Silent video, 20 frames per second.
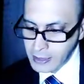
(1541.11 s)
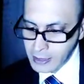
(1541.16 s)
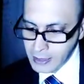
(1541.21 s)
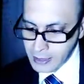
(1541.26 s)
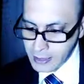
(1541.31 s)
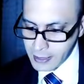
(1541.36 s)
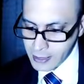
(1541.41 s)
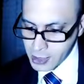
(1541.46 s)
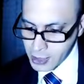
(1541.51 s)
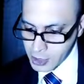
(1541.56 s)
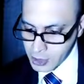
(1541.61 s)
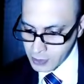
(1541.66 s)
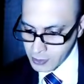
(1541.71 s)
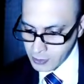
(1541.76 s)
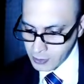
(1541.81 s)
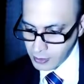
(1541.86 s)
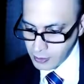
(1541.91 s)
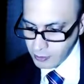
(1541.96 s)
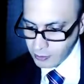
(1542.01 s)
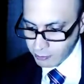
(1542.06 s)
is
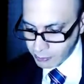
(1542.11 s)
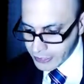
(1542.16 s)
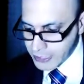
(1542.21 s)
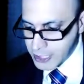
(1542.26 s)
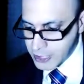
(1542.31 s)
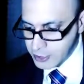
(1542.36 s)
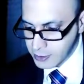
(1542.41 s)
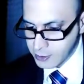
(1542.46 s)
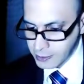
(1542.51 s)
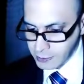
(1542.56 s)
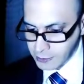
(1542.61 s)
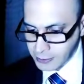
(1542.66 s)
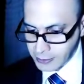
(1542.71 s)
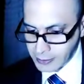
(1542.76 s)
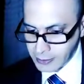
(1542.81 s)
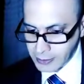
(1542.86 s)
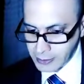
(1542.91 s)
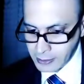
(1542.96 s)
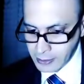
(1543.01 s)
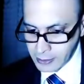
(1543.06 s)

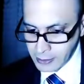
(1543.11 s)
basically